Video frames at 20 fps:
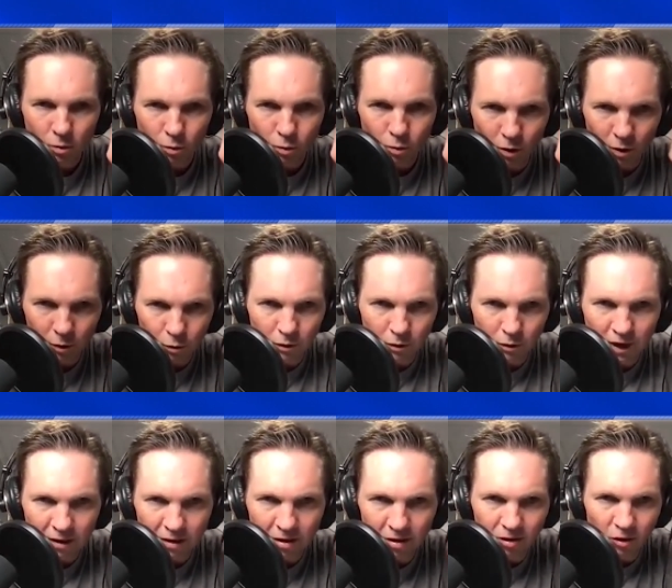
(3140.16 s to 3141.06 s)
what would
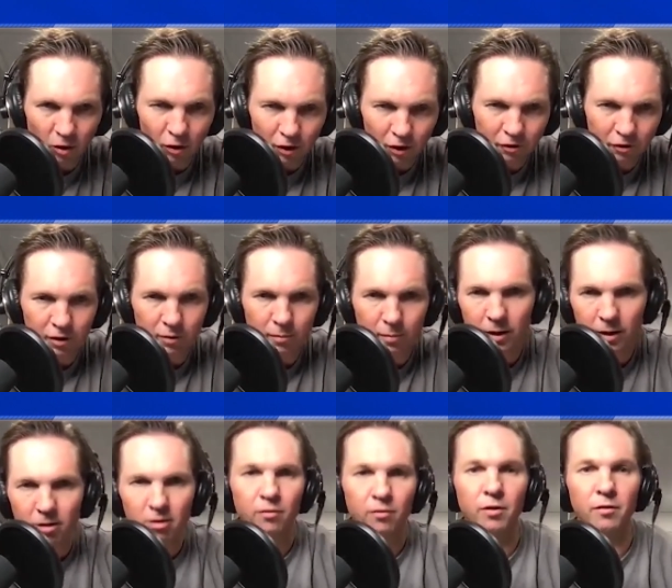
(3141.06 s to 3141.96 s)
that solitary
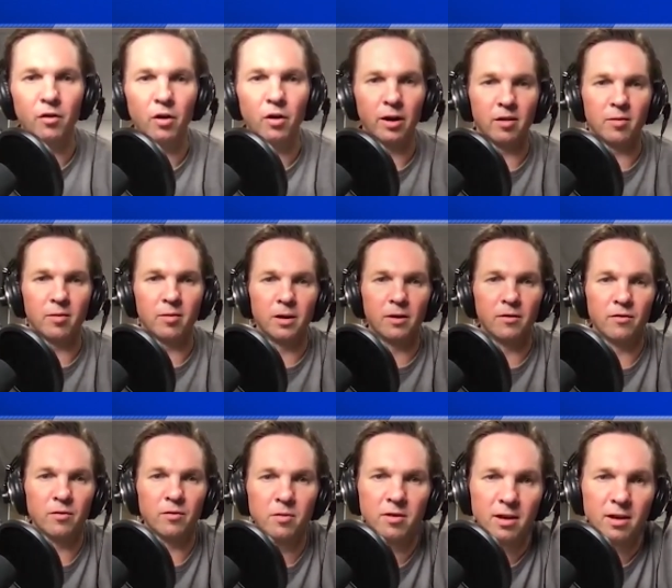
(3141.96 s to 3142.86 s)
piece of advice be
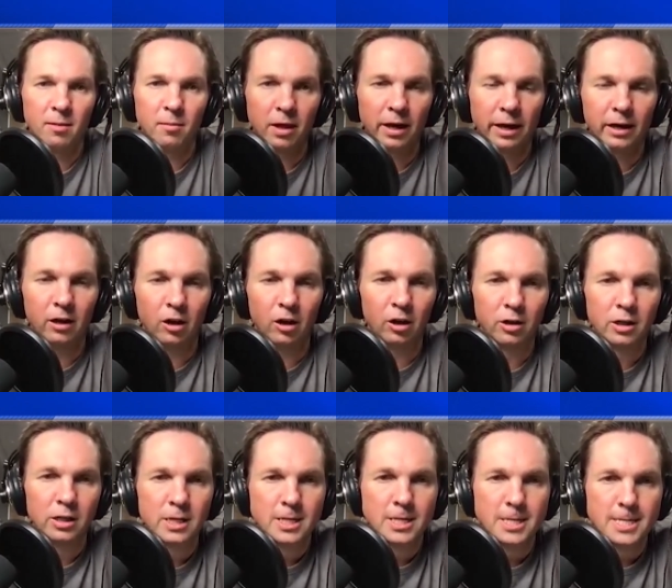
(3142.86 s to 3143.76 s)
from Sam Laidlow?